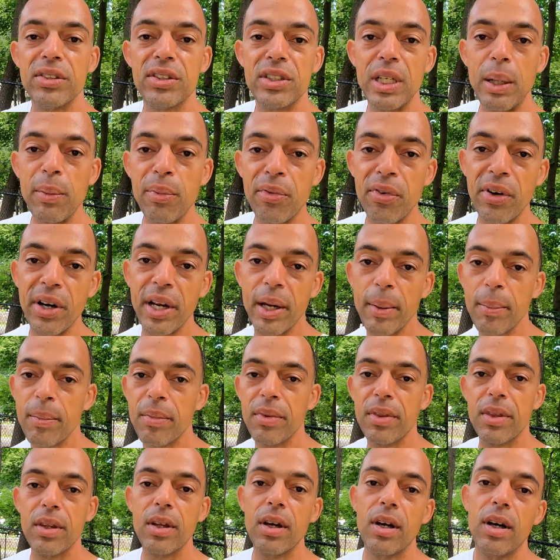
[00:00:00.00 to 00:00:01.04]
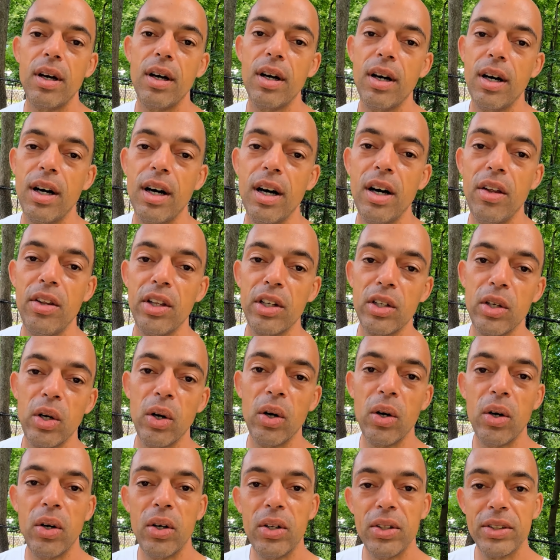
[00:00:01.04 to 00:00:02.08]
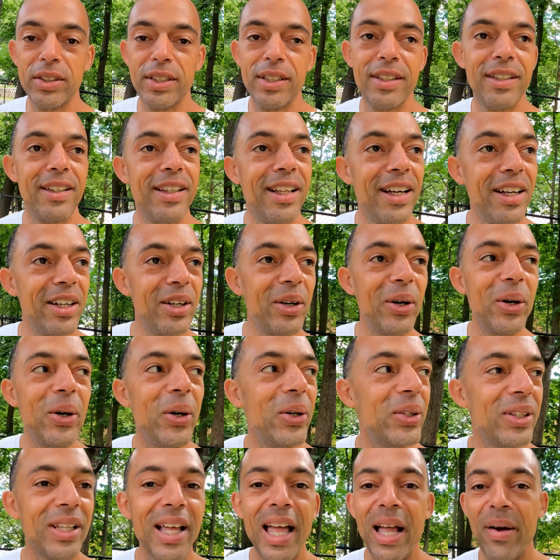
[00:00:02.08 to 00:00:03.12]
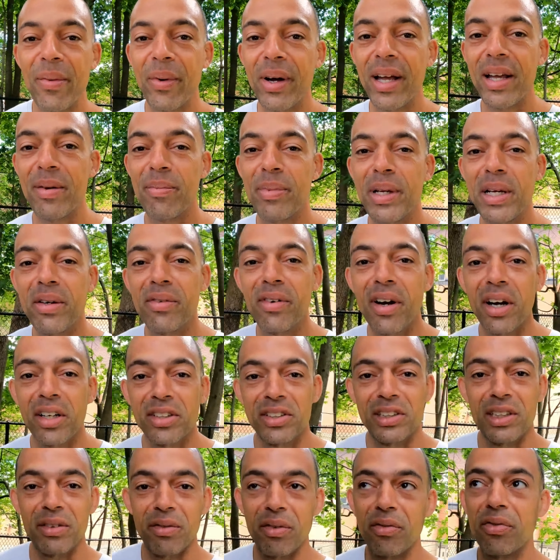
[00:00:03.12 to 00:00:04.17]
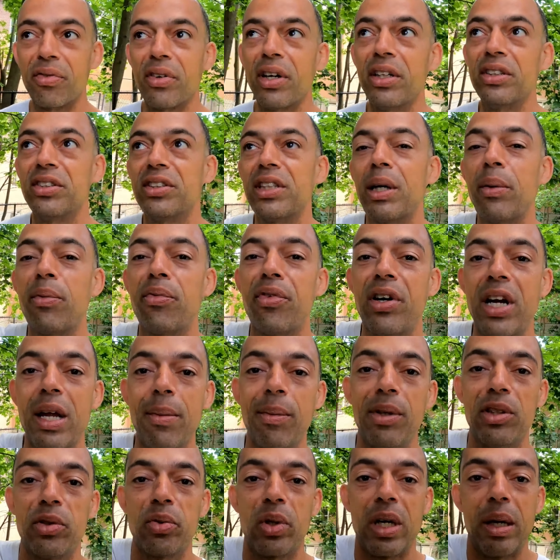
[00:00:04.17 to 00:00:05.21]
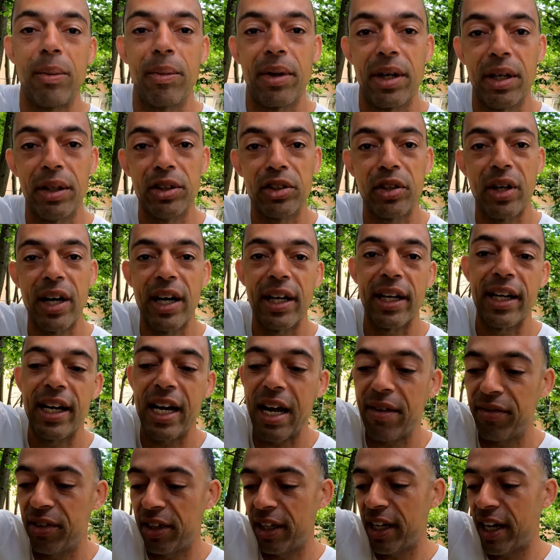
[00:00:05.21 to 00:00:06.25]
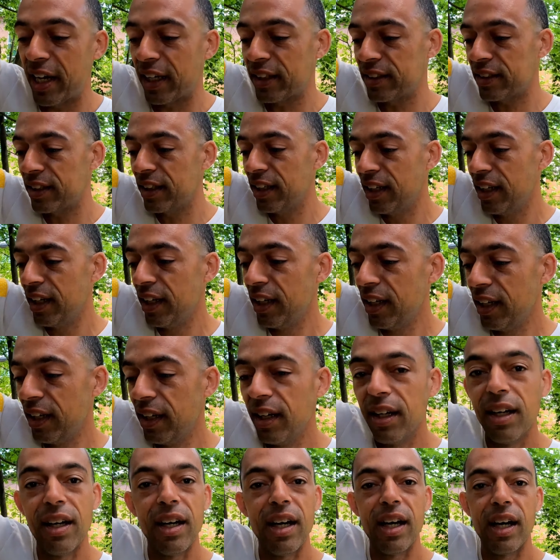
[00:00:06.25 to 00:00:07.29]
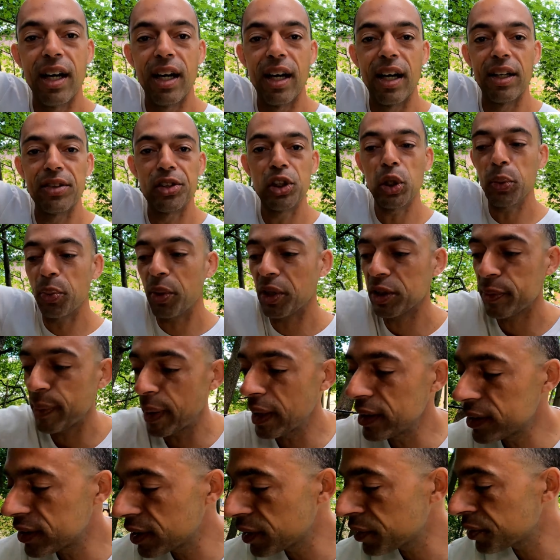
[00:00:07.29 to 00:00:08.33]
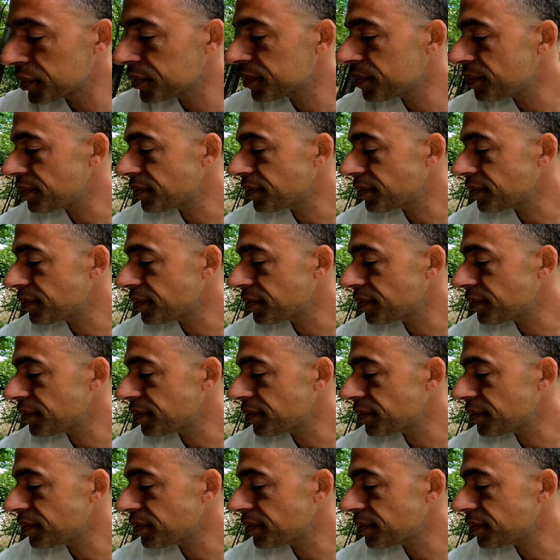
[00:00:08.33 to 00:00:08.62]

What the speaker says: subframe, oh, that gold lightweight Beatrush front subframe is what I'm going to try and get after next. Super expensive,